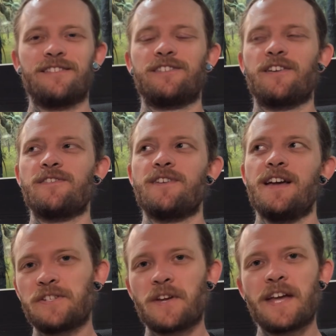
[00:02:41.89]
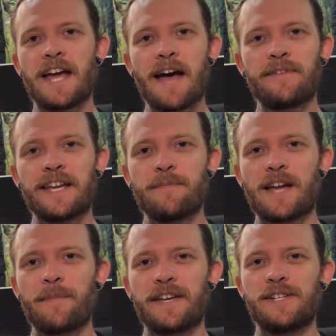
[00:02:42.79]
So yeah, having him
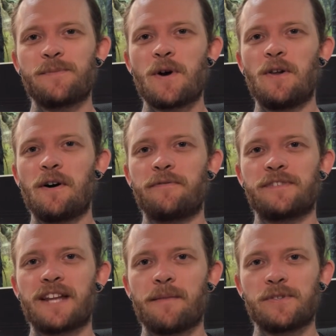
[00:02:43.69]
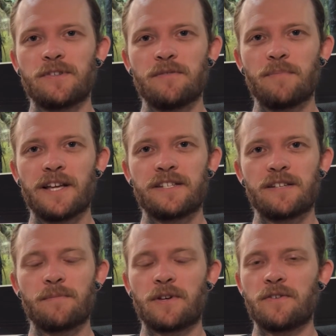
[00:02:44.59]
coming into my life was an absolute
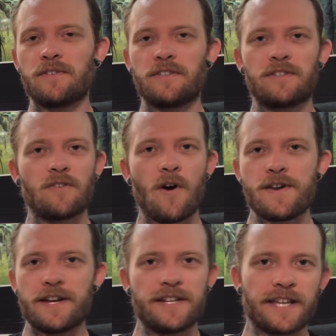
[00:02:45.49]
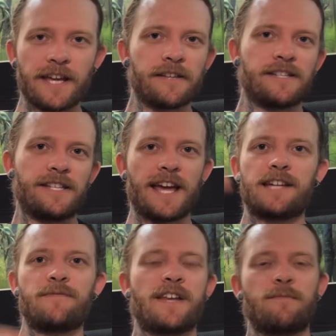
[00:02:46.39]
blessing, because I needed to kick a
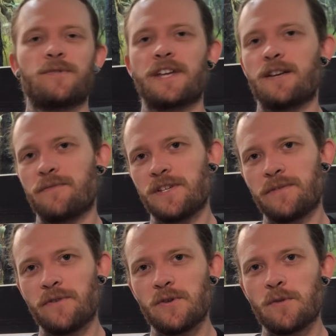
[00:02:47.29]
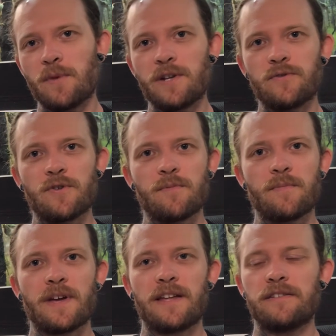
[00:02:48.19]
stack of animals out of his future
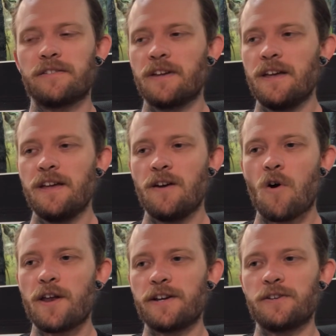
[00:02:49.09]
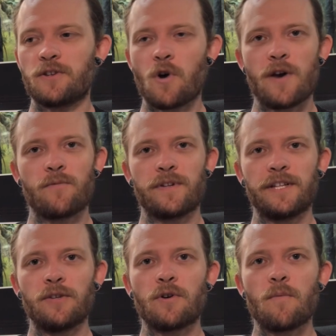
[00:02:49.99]
bedroom, and I needed to kind of
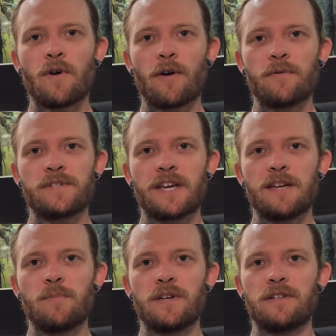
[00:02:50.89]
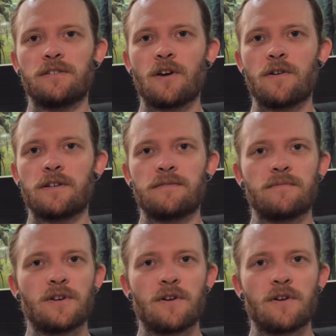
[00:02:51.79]
really look at what I was keeping and going,